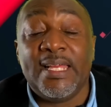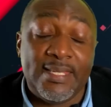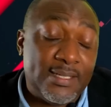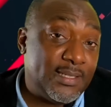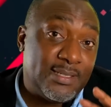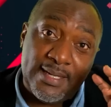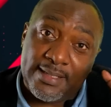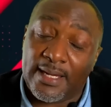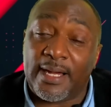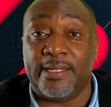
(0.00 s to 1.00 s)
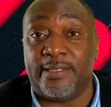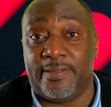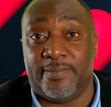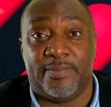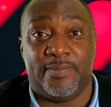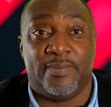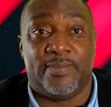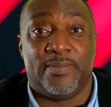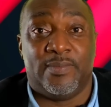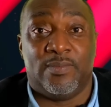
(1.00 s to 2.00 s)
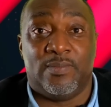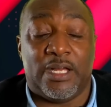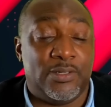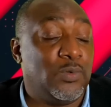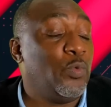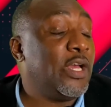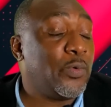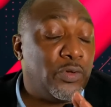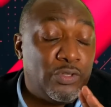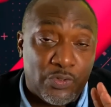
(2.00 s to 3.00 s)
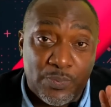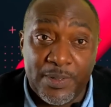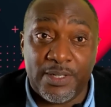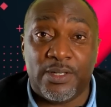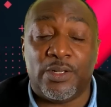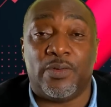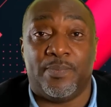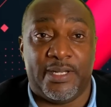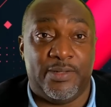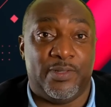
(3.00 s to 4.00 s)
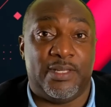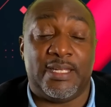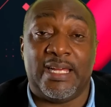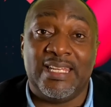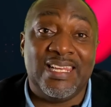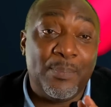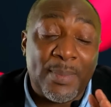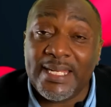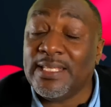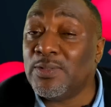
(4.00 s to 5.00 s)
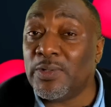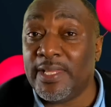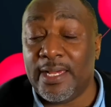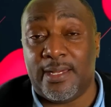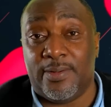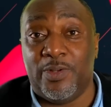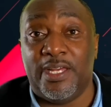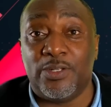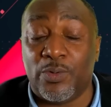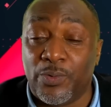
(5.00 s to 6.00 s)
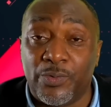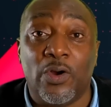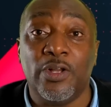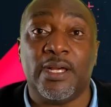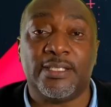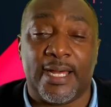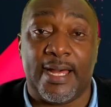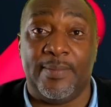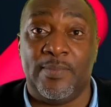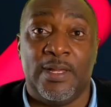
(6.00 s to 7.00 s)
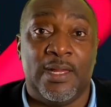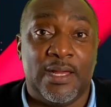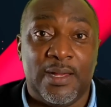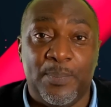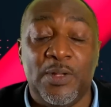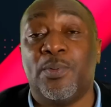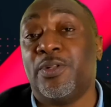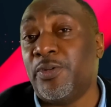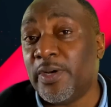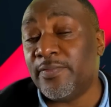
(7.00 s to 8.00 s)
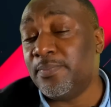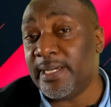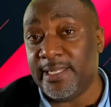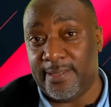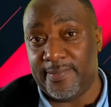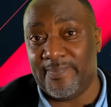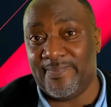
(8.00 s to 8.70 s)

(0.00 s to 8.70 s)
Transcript: This is their target. And we are going to spend a lot of money with that. And the money is not there. We're in Corona time. People, they don't have money.